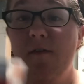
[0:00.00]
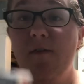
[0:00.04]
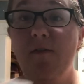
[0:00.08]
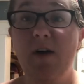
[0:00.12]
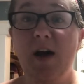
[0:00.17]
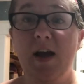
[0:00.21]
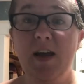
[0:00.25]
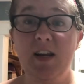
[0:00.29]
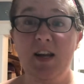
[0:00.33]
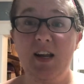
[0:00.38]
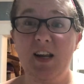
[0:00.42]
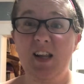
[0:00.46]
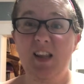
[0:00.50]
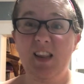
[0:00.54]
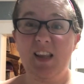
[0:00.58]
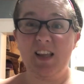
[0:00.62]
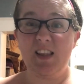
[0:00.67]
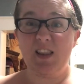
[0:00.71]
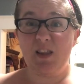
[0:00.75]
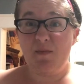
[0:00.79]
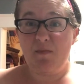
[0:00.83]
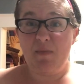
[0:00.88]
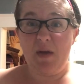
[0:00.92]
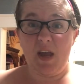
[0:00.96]
find it in
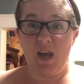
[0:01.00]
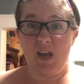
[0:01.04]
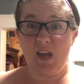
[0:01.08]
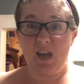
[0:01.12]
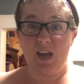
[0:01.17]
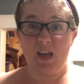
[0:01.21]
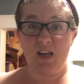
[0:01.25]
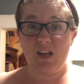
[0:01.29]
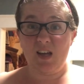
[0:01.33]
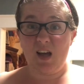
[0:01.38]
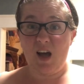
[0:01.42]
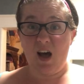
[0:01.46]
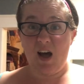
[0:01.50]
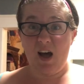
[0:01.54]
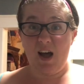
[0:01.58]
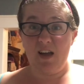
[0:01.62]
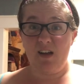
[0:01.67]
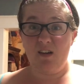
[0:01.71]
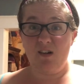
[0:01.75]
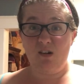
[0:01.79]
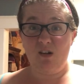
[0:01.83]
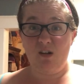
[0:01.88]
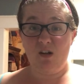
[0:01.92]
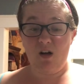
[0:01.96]
like the baking
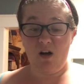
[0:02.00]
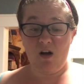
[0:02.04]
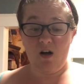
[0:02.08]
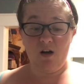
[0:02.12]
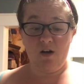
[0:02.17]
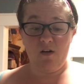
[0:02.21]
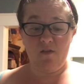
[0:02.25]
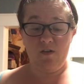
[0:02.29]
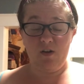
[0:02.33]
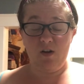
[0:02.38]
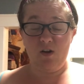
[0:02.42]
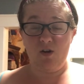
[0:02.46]
aisle of